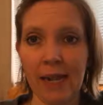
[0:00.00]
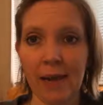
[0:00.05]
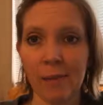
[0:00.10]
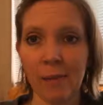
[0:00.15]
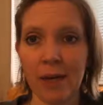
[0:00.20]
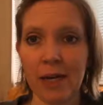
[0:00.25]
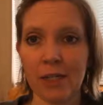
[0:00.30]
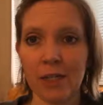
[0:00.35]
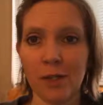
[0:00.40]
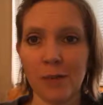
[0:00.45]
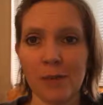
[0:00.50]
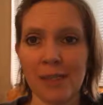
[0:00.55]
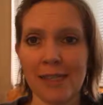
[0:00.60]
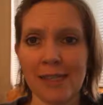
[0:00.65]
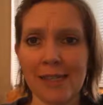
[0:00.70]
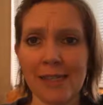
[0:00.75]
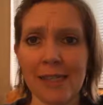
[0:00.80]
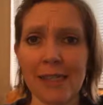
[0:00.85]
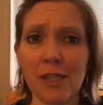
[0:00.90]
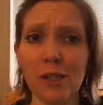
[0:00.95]
And Posthumus
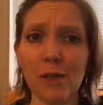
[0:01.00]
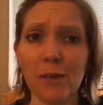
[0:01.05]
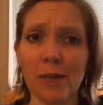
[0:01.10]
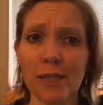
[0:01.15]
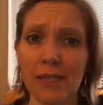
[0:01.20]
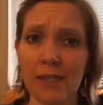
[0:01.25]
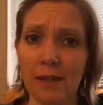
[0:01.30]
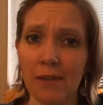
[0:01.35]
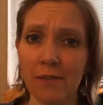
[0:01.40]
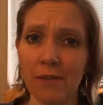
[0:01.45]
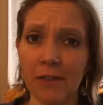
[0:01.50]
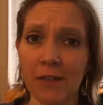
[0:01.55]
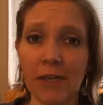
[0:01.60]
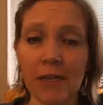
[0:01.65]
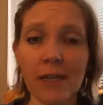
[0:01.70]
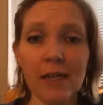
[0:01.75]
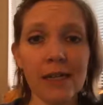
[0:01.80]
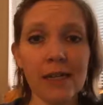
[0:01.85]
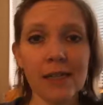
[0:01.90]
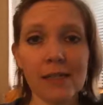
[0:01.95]
says, I do believe,
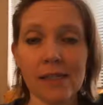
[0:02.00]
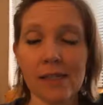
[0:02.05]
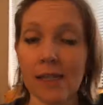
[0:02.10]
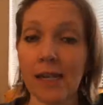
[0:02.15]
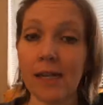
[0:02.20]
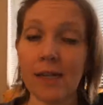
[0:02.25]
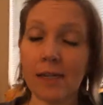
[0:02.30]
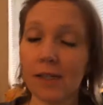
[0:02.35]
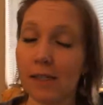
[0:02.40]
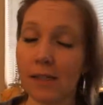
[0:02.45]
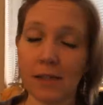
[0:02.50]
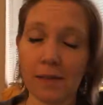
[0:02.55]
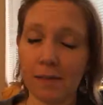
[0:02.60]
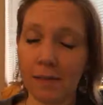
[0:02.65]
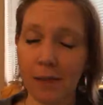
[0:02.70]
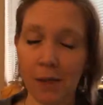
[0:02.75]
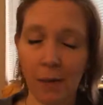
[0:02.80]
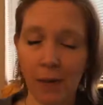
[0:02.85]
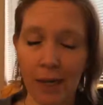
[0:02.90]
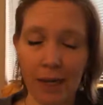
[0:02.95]
statist
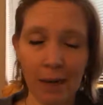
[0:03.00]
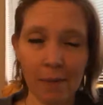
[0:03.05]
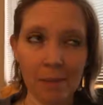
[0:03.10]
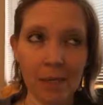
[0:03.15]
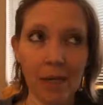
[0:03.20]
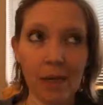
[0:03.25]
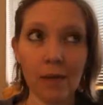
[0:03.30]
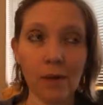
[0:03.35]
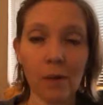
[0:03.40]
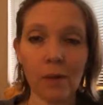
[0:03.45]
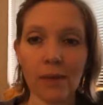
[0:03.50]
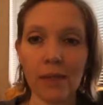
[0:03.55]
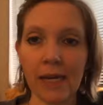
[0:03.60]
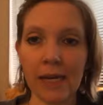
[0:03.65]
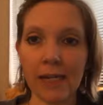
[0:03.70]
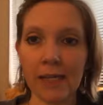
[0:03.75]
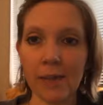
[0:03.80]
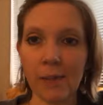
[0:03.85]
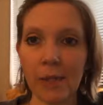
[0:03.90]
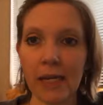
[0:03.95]
though I am none, nor
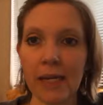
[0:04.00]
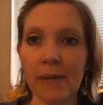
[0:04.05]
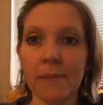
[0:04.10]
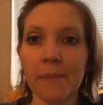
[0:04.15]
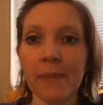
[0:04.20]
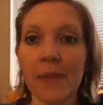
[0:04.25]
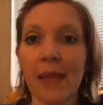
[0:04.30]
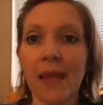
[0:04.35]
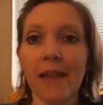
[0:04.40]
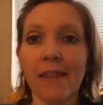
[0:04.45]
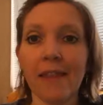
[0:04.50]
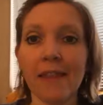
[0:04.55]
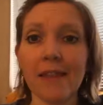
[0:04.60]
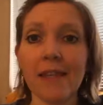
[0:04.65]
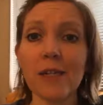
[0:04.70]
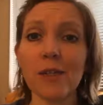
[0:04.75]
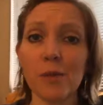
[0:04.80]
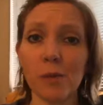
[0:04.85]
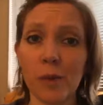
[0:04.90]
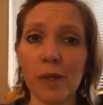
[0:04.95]
like to be, that
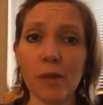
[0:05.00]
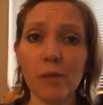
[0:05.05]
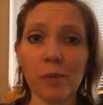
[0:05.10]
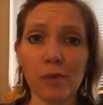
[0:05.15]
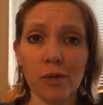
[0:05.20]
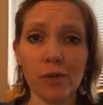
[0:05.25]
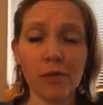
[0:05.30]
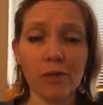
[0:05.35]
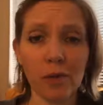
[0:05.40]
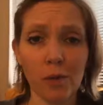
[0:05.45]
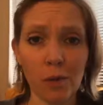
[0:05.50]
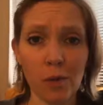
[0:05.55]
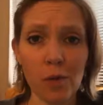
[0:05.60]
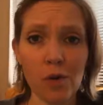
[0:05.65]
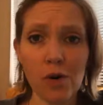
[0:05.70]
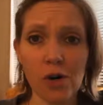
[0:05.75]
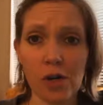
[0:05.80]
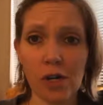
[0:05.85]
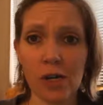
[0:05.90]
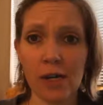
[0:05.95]
this will prove a
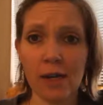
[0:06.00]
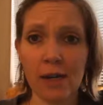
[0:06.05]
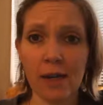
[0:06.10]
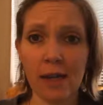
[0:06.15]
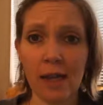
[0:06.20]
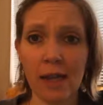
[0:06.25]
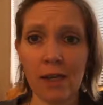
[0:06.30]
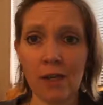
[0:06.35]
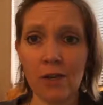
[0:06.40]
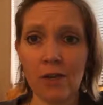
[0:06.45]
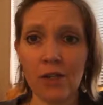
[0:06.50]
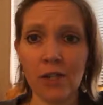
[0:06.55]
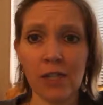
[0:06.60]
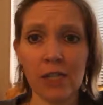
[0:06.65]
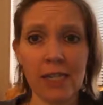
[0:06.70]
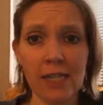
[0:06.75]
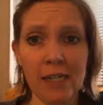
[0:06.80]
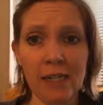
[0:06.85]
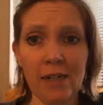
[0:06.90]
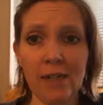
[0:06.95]
war, and you shall
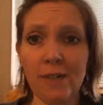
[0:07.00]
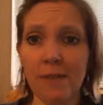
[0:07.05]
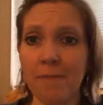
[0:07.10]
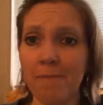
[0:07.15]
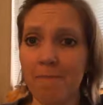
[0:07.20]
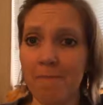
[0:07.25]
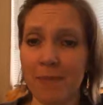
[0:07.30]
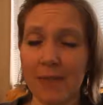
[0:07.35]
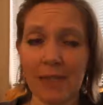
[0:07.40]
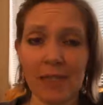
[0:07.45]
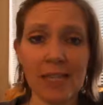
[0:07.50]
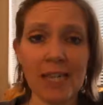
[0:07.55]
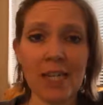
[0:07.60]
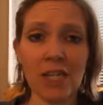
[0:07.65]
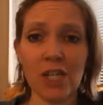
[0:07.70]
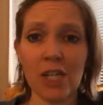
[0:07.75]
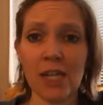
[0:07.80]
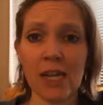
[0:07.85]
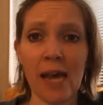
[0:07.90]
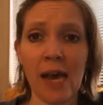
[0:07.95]
hear the
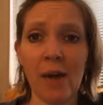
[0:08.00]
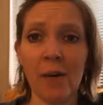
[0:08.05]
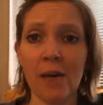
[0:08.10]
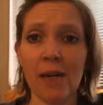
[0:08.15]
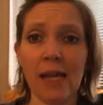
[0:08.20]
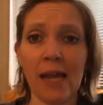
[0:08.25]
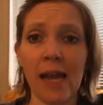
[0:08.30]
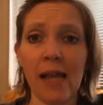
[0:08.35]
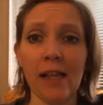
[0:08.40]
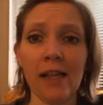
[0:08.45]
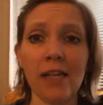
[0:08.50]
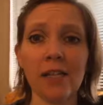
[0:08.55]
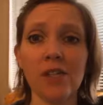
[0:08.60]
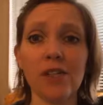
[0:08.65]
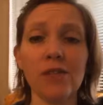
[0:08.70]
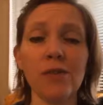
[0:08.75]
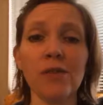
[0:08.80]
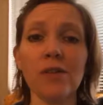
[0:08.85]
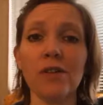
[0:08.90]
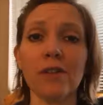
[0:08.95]
legion now in Gallia
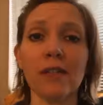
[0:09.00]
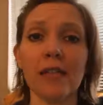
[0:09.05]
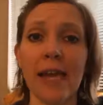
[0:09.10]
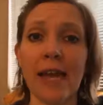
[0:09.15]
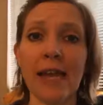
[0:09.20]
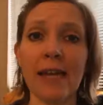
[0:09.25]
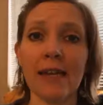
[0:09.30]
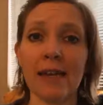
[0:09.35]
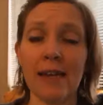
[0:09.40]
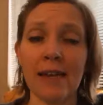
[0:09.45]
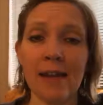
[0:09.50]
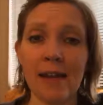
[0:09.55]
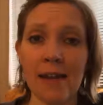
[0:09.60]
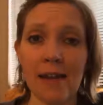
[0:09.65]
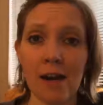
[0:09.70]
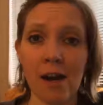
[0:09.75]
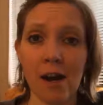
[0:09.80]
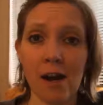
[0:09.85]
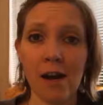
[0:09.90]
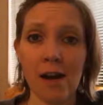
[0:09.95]
sooner landed
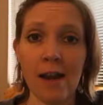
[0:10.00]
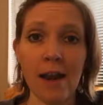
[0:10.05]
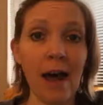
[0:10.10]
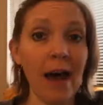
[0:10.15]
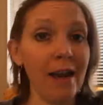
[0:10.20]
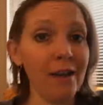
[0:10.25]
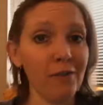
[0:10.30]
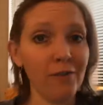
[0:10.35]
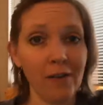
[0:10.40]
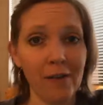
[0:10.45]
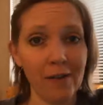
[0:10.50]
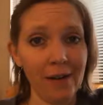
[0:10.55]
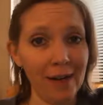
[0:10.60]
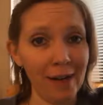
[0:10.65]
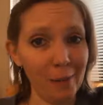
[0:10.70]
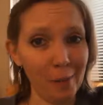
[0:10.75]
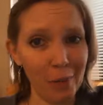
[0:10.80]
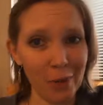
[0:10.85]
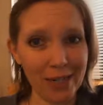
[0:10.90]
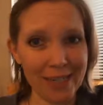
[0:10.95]
in our
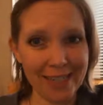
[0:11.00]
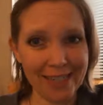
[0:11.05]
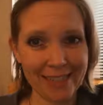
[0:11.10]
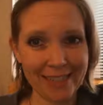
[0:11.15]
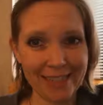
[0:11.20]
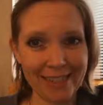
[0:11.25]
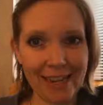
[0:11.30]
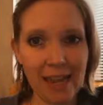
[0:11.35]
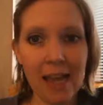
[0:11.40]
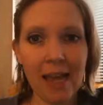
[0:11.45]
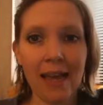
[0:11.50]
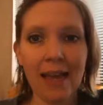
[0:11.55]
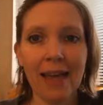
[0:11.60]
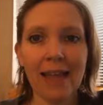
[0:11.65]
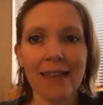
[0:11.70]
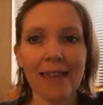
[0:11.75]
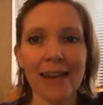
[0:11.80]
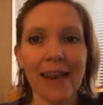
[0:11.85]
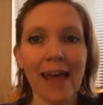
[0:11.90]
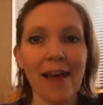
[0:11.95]
not-fearing Britain
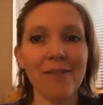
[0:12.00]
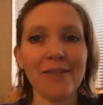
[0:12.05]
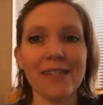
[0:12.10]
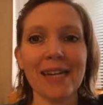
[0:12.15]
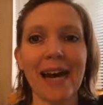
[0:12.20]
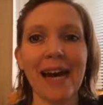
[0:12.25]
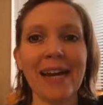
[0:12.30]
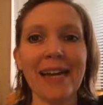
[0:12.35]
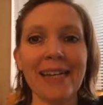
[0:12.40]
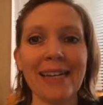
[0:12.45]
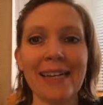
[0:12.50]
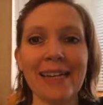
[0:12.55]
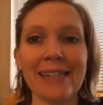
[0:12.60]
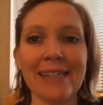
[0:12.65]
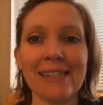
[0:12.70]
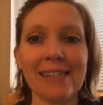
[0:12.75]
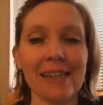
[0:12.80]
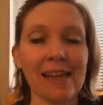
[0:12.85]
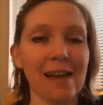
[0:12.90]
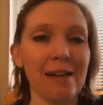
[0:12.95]
than have
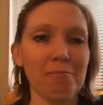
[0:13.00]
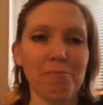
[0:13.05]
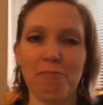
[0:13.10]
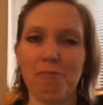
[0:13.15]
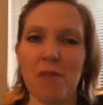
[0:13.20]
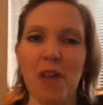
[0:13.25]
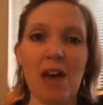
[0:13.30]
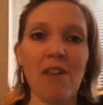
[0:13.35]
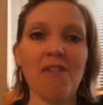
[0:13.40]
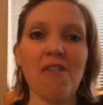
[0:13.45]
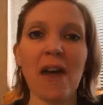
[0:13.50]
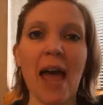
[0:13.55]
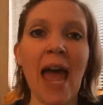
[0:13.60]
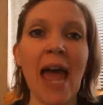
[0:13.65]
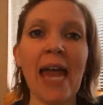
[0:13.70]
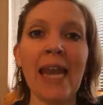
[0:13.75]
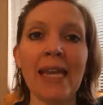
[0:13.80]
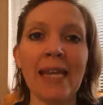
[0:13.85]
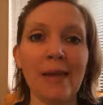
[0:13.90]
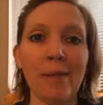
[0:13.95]
tidings of
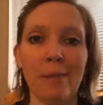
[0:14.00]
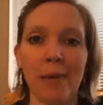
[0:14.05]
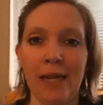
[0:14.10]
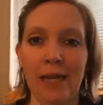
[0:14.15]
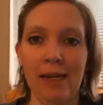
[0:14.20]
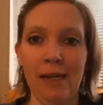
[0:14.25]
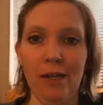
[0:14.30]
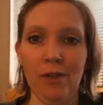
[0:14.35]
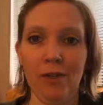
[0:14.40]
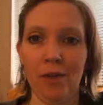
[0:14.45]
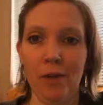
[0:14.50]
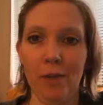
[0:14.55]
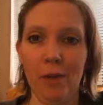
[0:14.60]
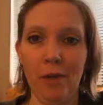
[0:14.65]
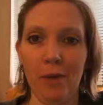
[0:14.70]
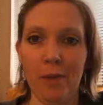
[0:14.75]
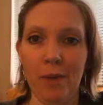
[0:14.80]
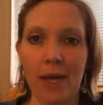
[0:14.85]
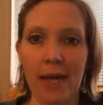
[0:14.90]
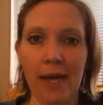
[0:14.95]
any penny
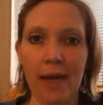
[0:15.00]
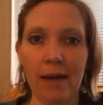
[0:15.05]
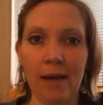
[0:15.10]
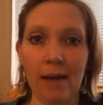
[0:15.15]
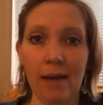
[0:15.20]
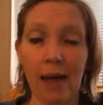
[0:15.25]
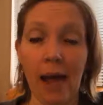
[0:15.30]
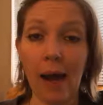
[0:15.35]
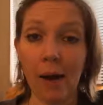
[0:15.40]
tribute paid.